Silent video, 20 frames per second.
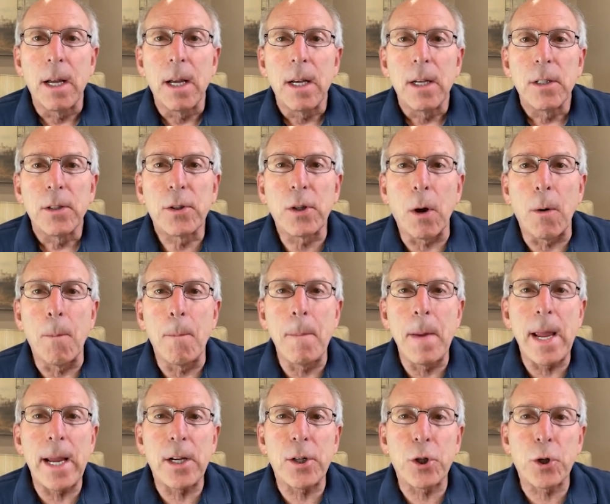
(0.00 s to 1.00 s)
so
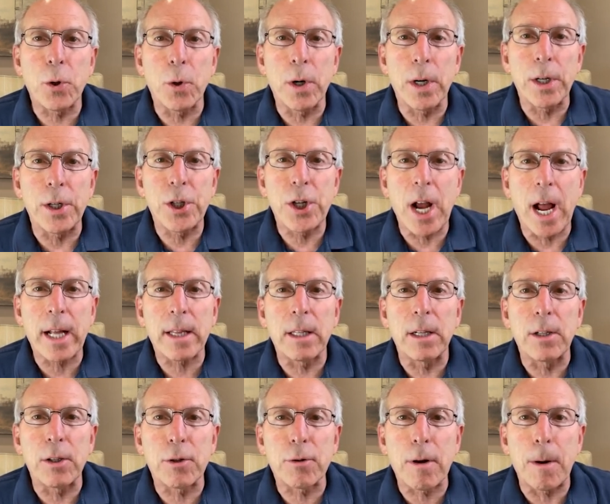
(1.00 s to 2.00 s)
make sure to check the
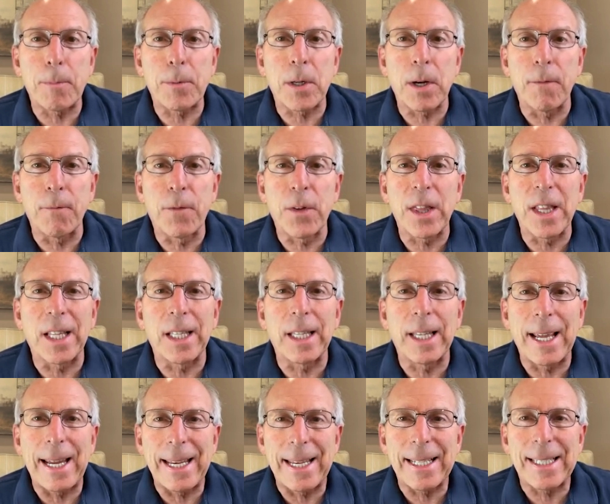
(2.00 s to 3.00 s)
description for the
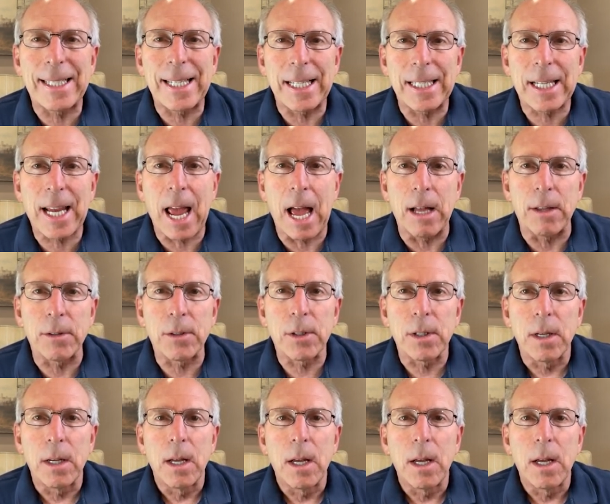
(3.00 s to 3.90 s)
latest discounts.